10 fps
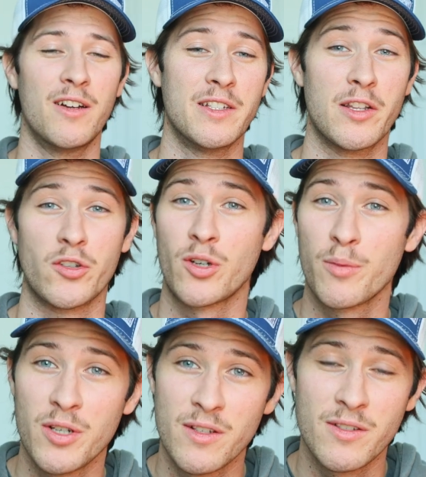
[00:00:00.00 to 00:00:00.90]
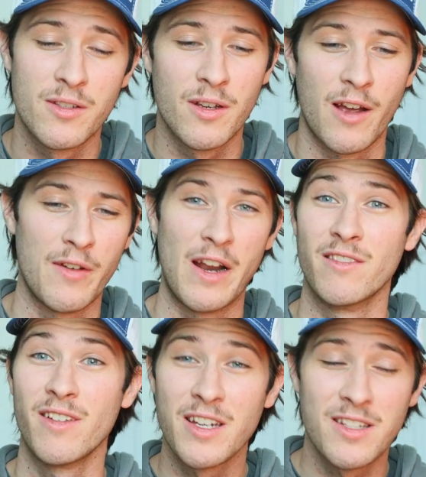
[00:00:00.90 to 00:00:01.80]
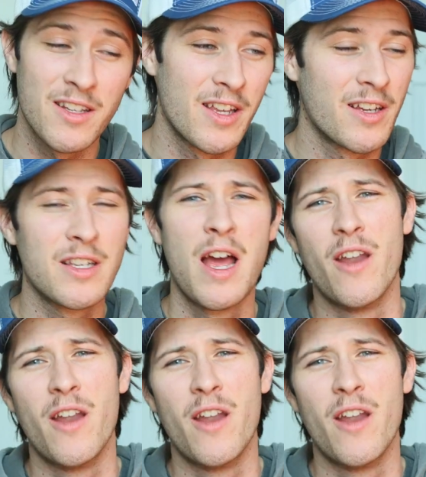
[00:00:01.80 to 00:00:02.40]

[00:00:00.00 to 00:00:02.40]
in descriptions. I've added links to things.